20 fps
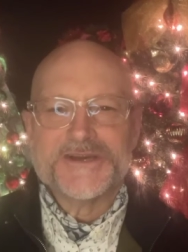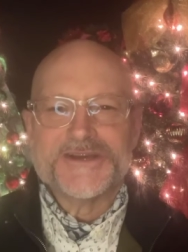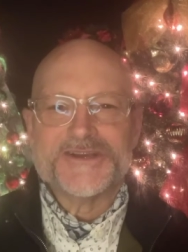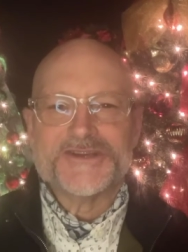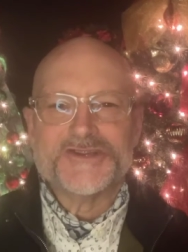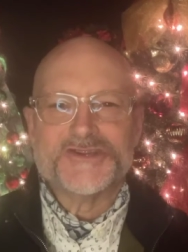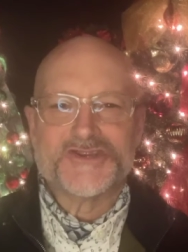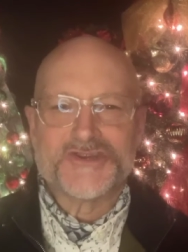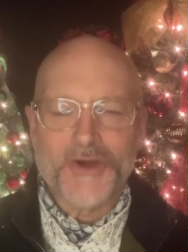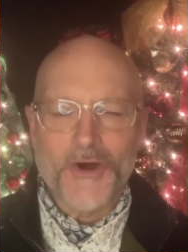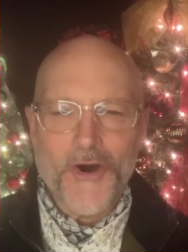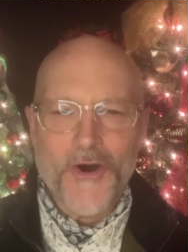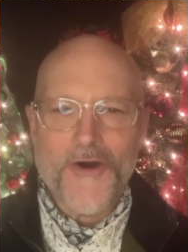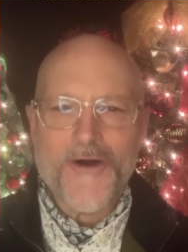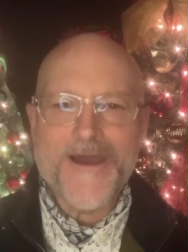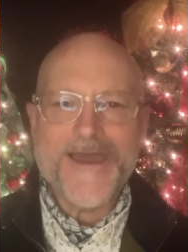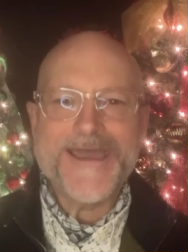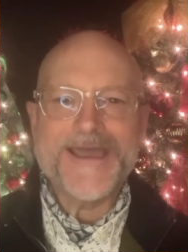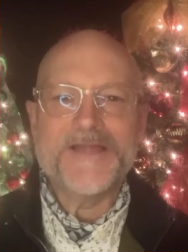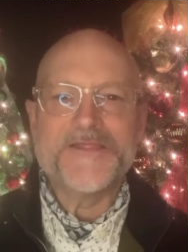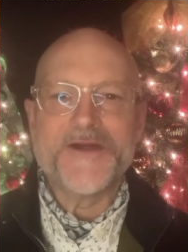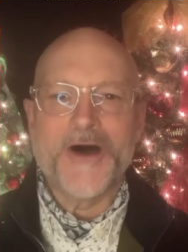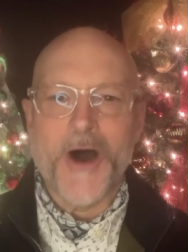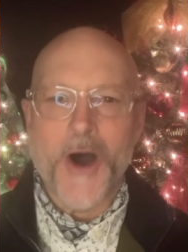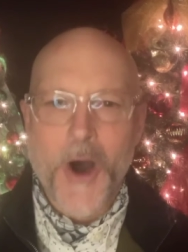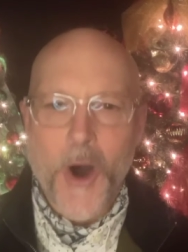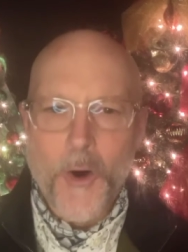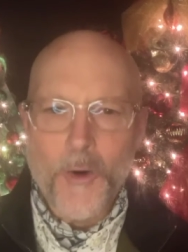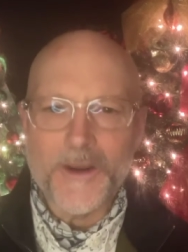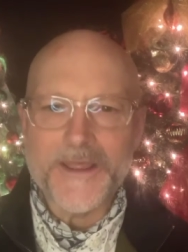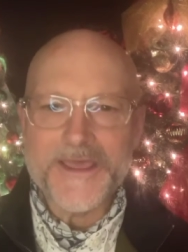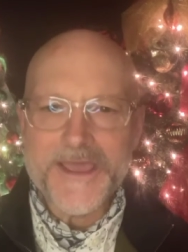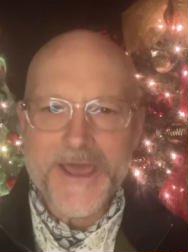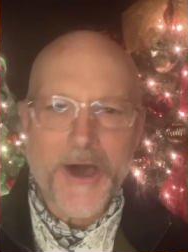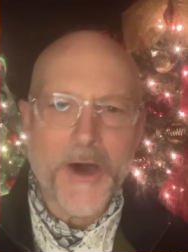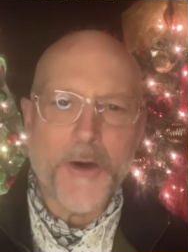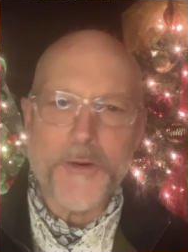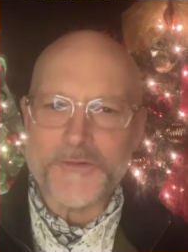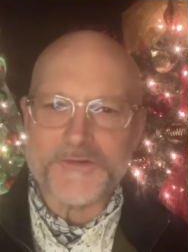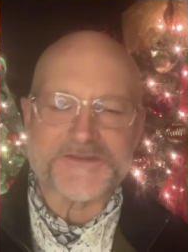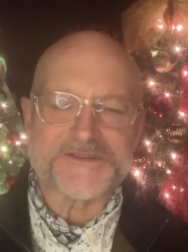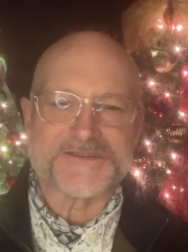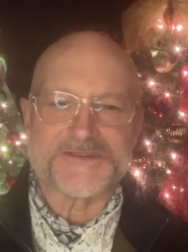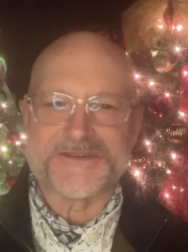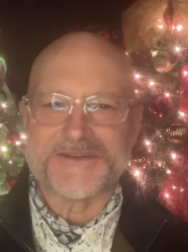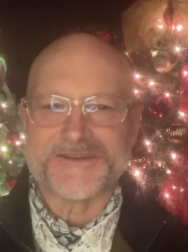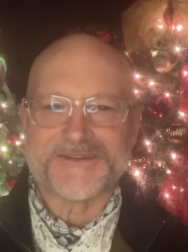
joy in the Holy Ghost.